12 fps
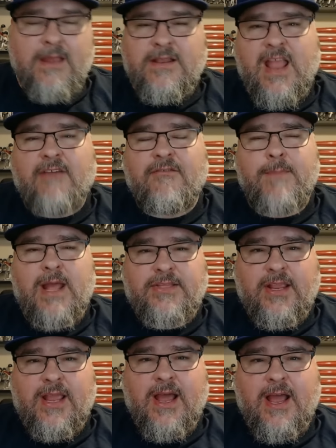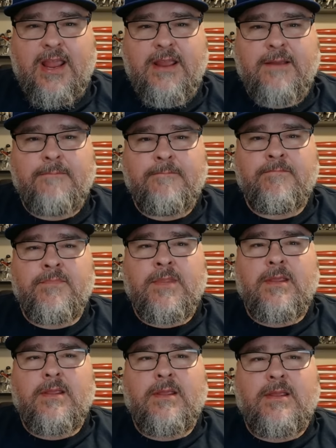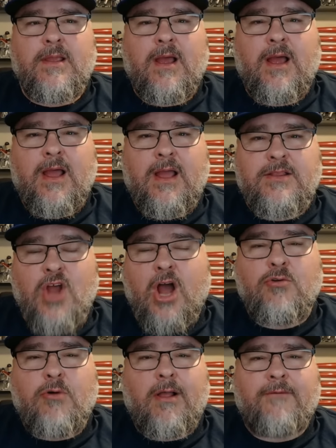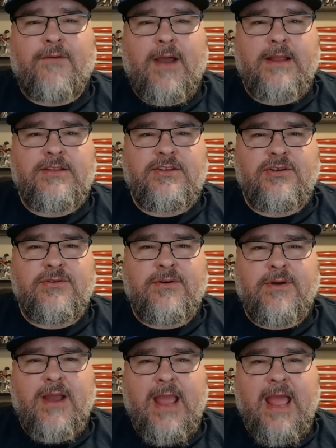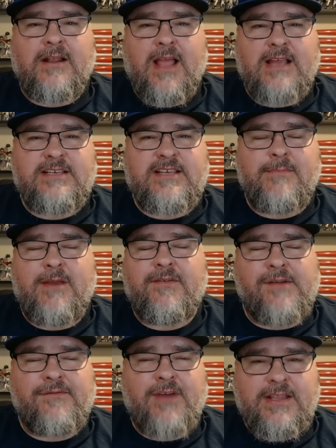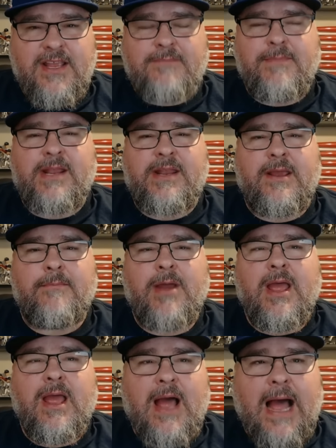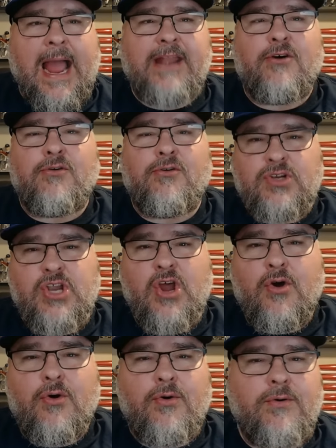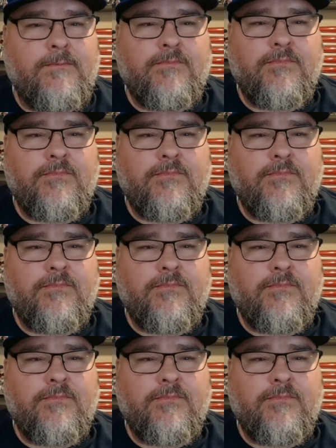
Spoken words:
Never met the guy. not qualified to analyze him, even if I did meet him. I don't know